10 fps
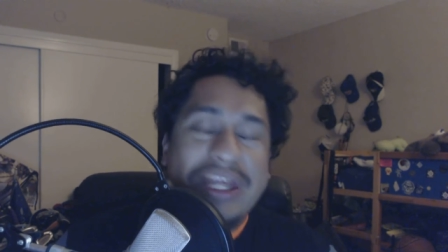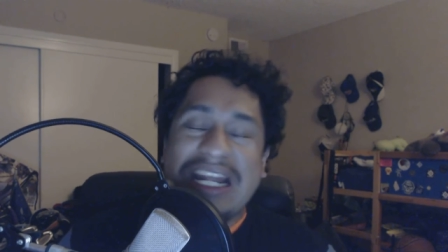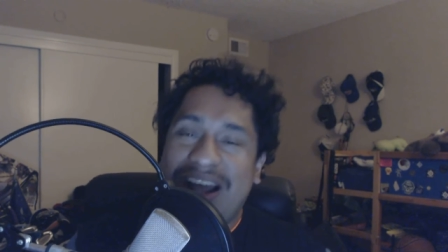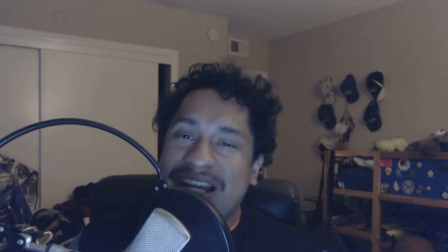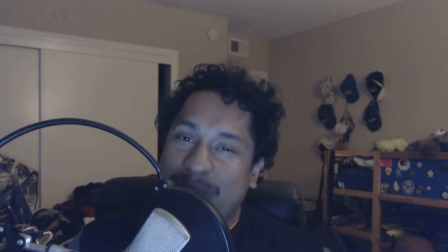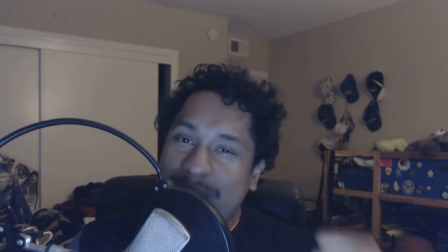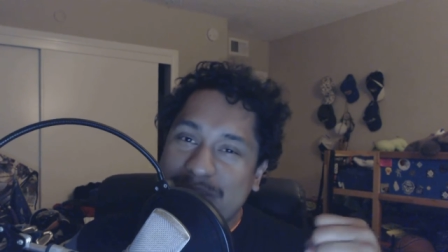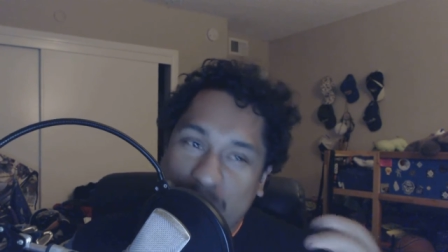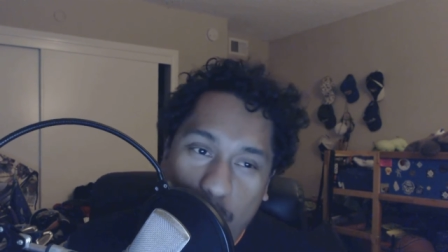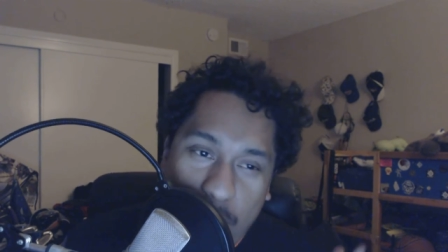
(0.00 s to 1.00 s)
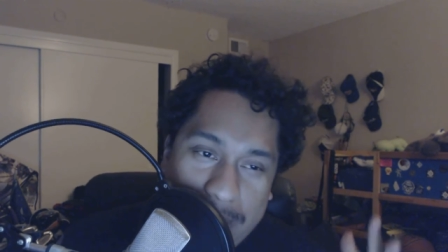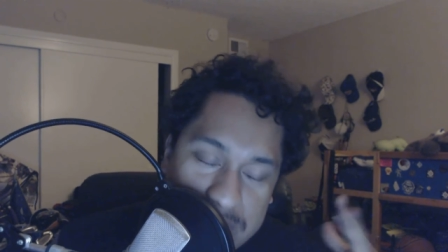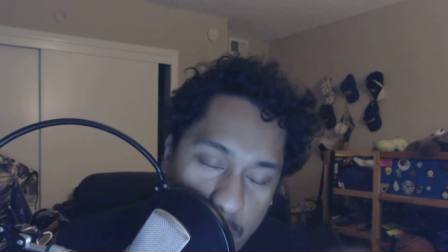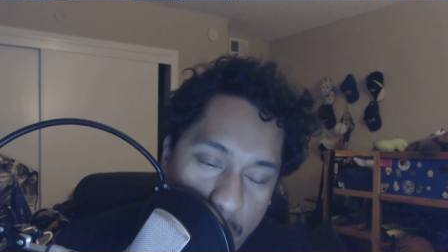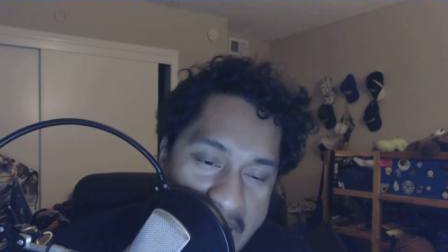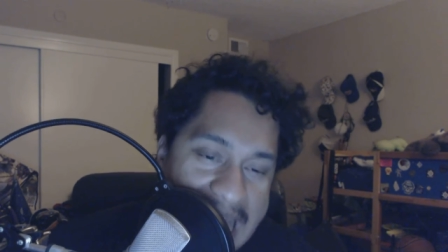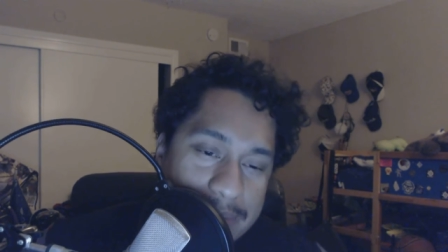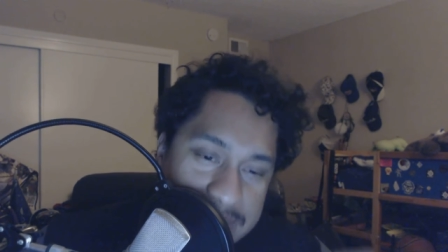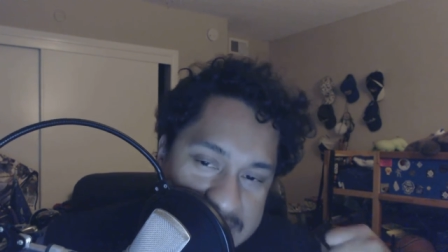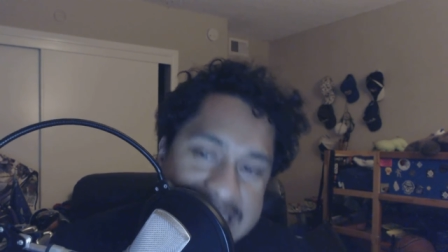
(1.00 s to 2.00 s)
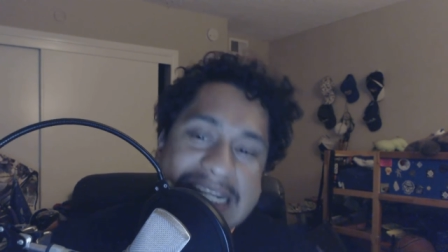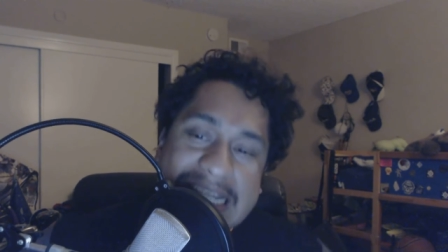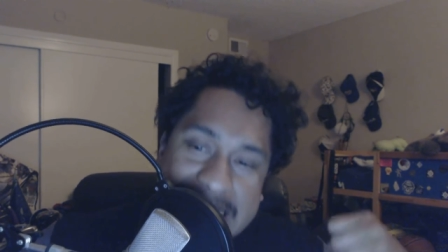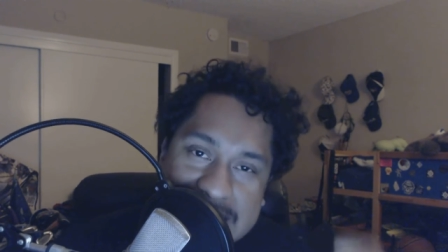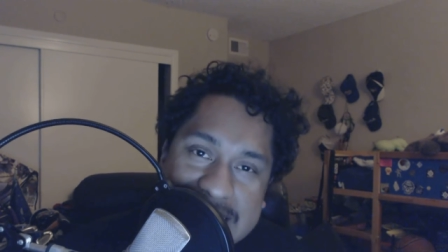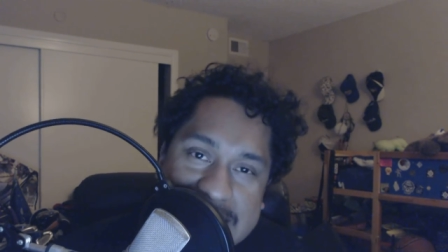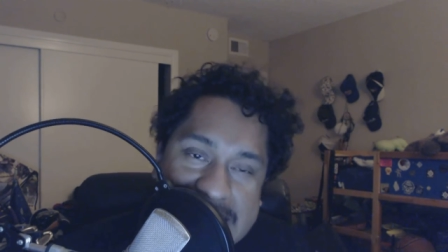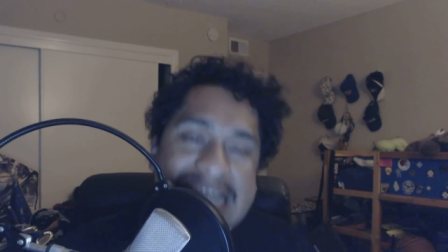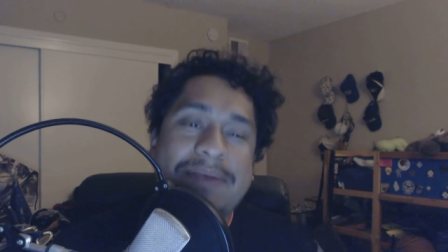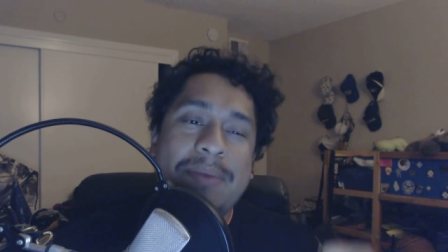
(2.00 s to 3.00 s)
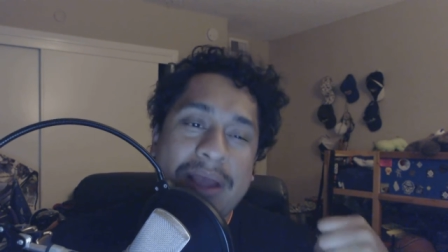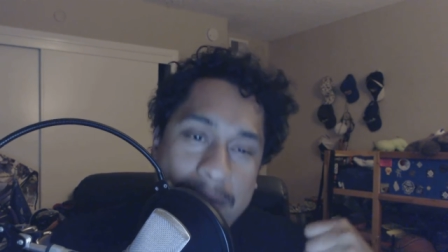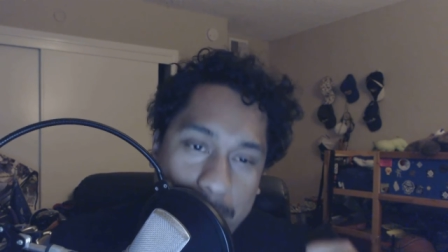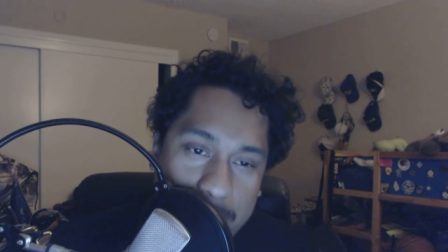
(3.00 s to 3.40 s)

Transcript: know they lost, but I'm so, I'm so hyped to see this team